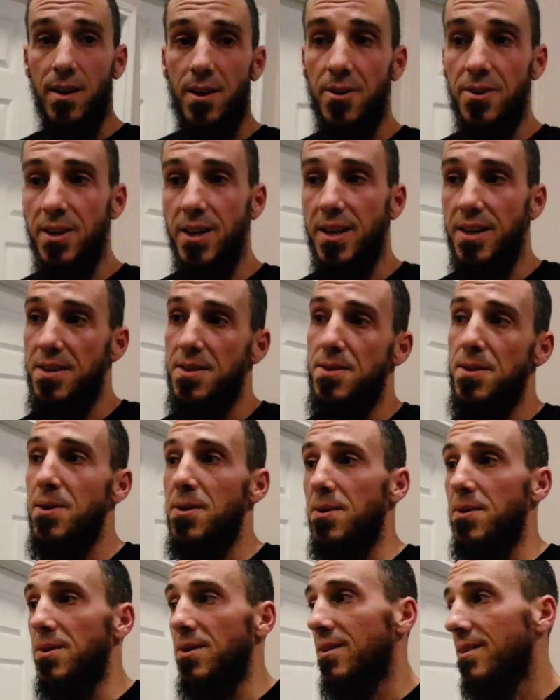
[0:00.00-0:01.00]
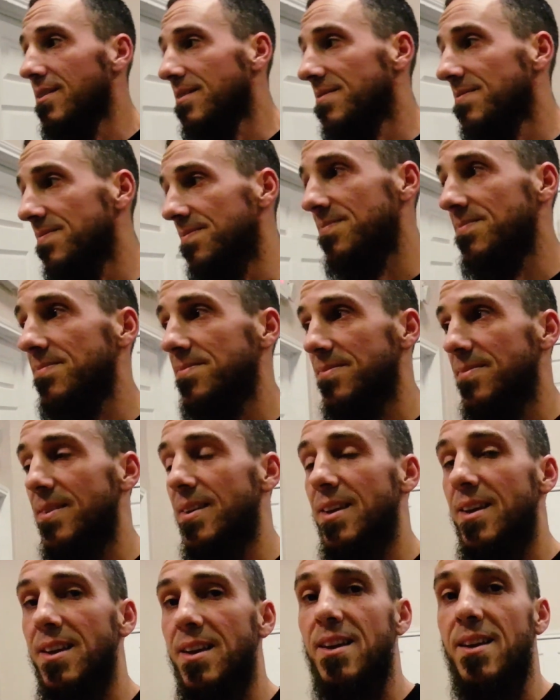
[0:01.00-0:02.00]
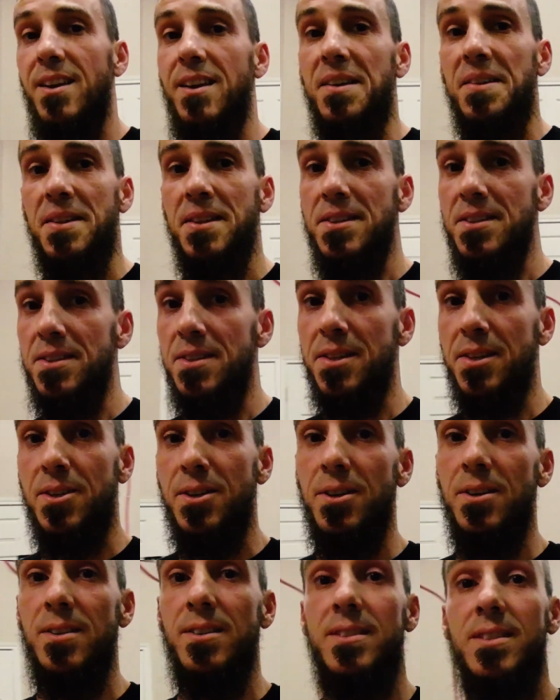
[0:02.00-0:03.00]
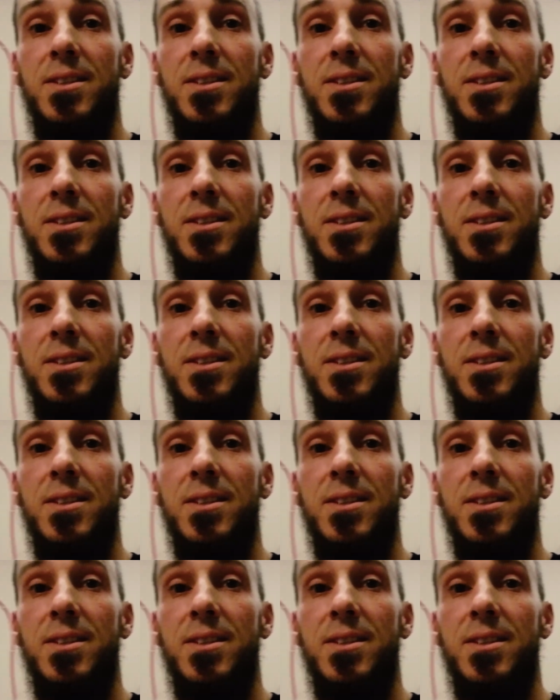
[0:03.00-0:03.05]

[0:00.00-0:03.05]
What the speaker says: Okay, so this is the current